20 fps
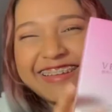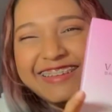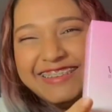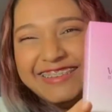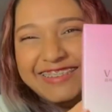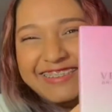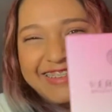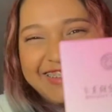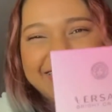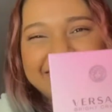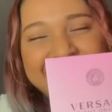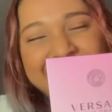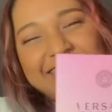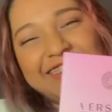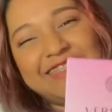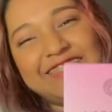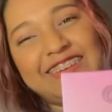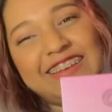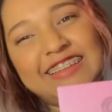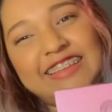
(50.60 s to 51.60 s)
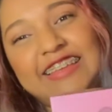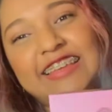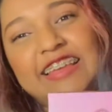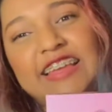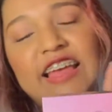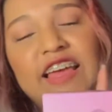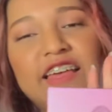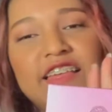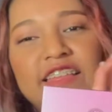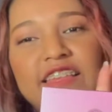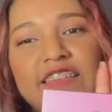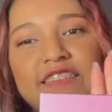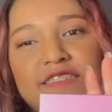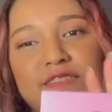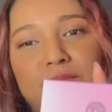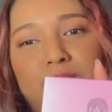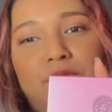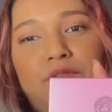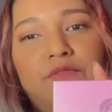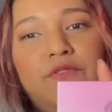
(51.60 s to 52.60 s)
you can see already. It's
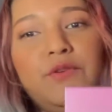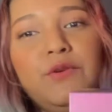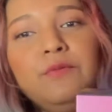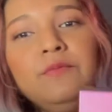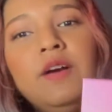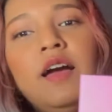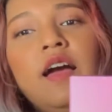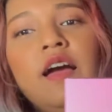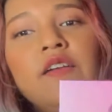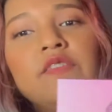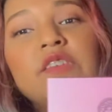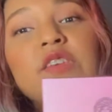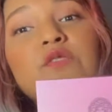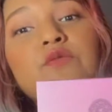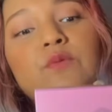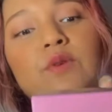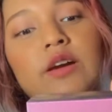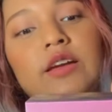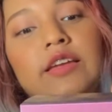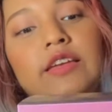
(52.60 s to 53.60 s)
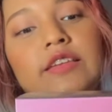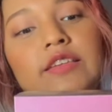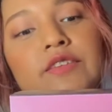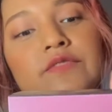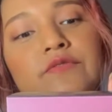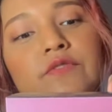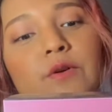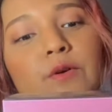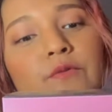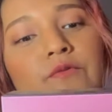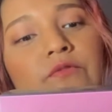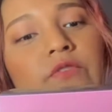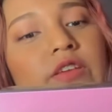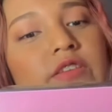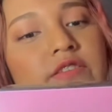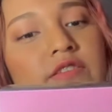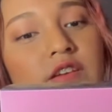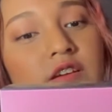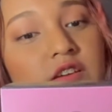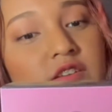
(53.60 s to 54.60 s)
the perfume. This one is from
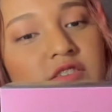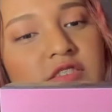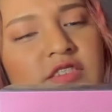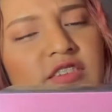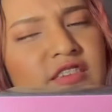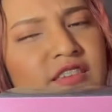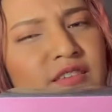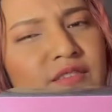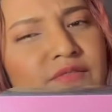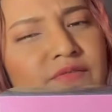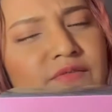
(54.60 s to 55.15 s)
Versace.